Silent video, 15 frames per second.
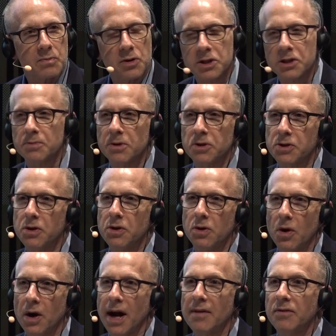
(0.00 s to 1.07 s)
principals in New
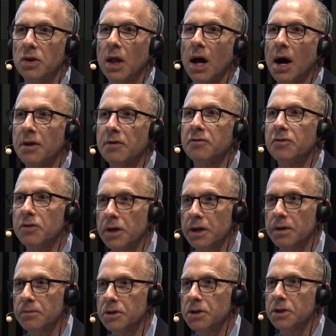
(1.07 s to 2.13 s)
York have a lot of
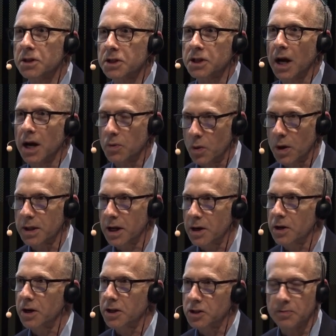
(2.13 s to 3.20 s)
freedom to decide what
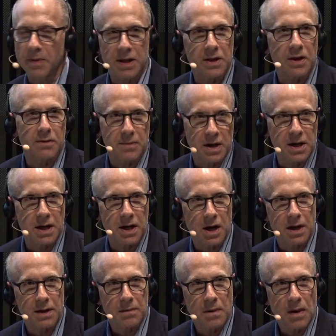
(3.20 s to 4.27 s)
they're going to spend their money
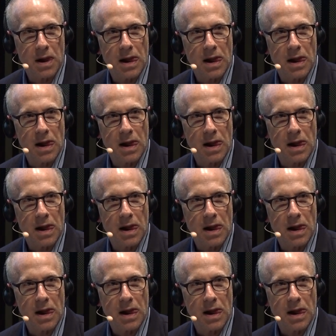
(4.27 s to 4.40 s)
on.